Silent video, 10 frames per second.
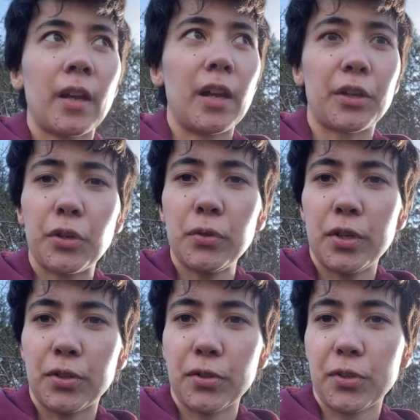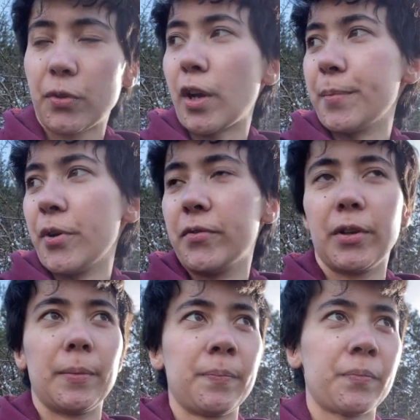A coot has also come
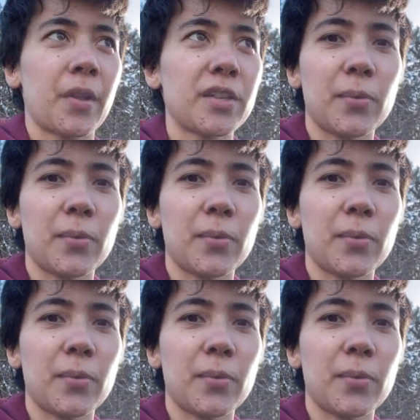over, as